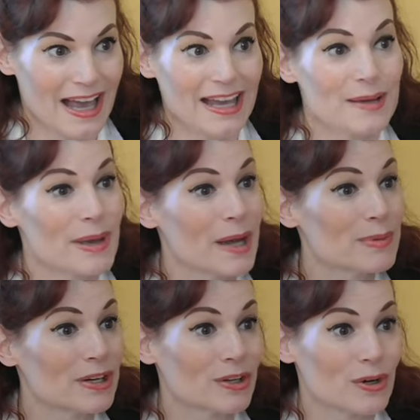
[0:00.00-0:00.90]
And I'm
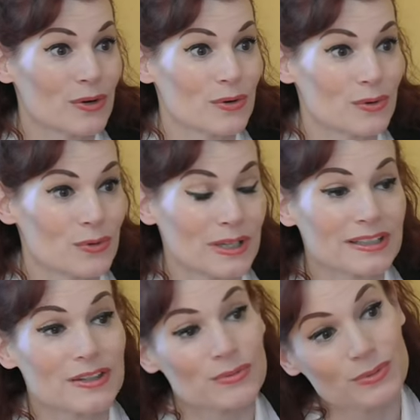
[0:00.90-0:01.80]
happy to go
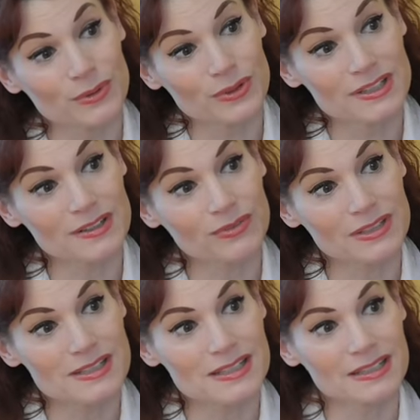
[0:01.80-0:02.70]
quickly through the
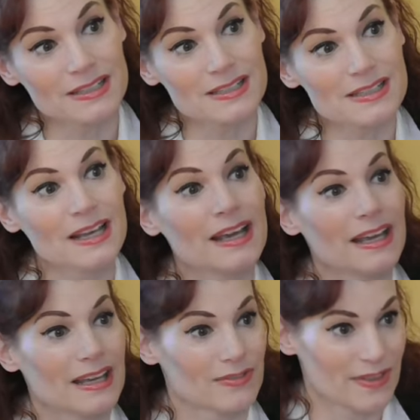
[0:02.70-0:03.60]
differences
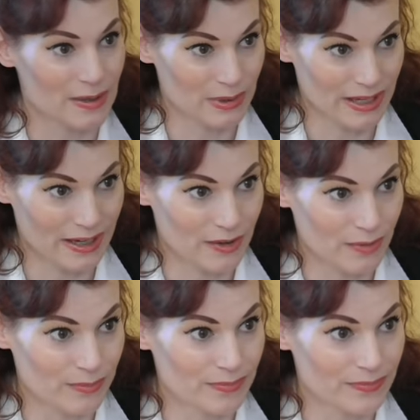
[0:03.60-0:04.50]
if that would help.